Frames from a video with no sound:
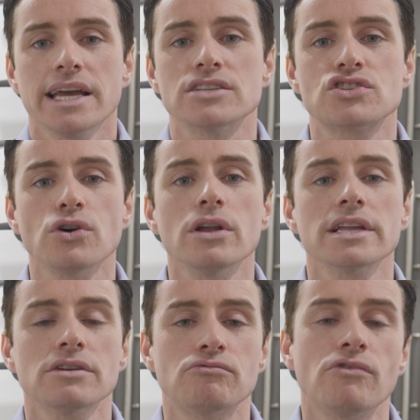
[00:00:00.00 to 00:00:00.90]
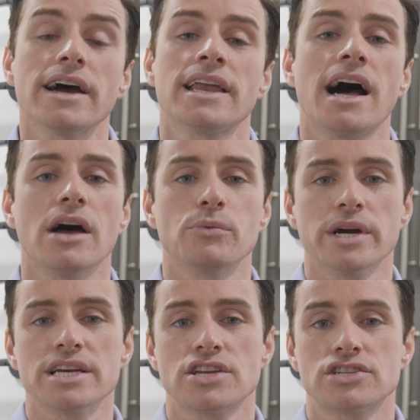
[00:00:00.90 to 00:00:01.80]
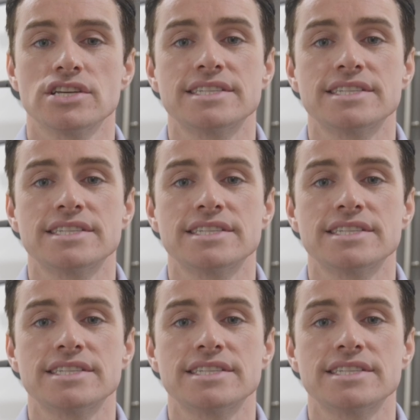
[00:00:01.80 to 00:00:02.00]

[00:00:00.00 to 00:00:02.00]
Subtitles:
Installing the right hardware such as